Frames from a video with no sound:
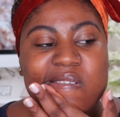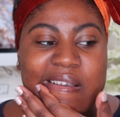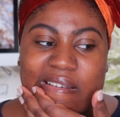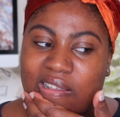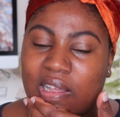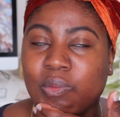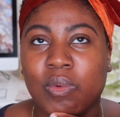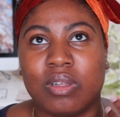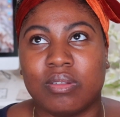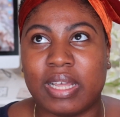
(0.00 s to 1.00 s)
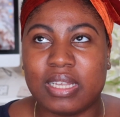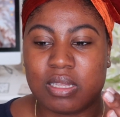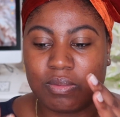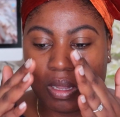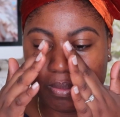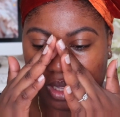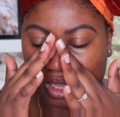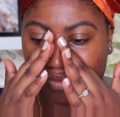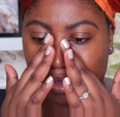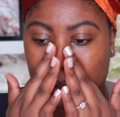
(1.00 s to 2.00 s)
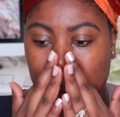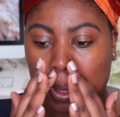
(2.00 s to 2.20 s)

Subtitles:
Like, well, late September even.